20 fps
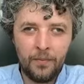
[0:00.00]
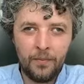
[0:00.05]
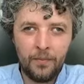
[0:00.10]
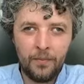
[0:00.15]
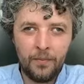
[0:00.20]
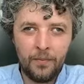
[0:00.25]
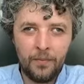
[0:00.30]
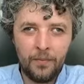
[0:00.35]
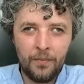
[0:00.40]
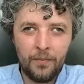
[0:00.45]

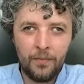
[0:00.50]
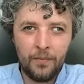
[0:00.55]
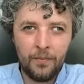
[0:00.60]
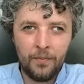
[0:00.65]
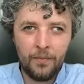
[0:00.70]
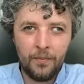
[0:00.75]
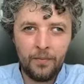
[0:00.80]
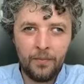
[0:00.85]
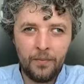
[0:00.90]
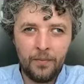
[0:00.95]

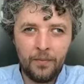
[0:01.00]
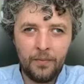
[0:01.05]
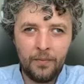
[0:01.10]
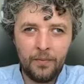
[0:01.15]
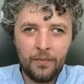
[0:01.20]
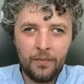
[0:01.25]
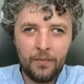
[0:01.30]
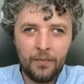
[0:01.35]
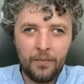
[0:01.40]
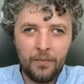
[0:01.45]

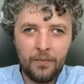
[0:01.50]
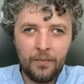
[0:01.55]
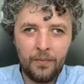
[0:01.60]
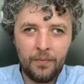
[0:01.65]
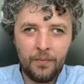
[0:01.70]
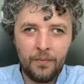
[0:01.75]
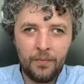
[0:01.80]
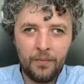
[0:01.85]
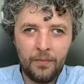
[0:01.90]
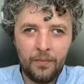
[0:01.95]

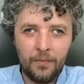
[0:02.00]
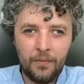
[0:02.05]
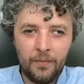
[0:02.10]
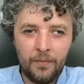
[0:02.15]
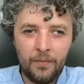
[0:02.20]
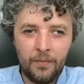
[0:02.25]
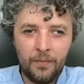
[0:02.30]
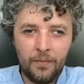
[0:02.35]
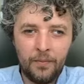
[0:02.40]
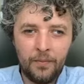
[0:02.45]

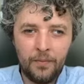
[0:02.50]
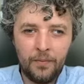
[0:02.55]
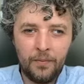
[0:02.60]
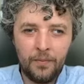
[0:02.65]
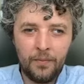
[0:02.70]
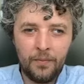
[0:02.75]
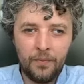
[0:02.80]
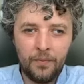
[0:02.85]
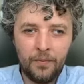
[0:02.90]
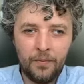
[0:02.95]

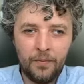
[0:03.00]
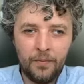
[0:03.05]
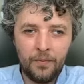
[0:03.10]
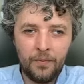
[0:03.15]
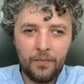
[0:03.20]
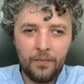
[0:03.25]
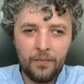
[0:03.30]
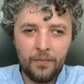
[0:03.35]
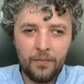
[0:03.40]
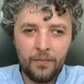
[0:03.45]

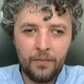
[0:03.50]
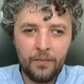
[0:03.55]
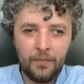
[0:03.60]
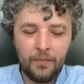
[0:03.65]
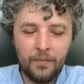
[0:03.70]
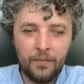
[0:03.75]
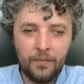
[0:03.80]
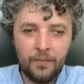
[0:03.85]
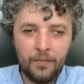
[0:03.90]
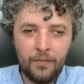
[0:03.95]

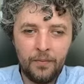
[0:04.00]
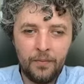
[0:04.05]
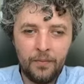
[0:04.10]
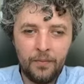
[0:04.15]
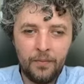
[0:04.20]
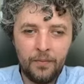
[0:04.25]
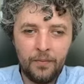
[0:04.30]
No words are spoken by the person on screen.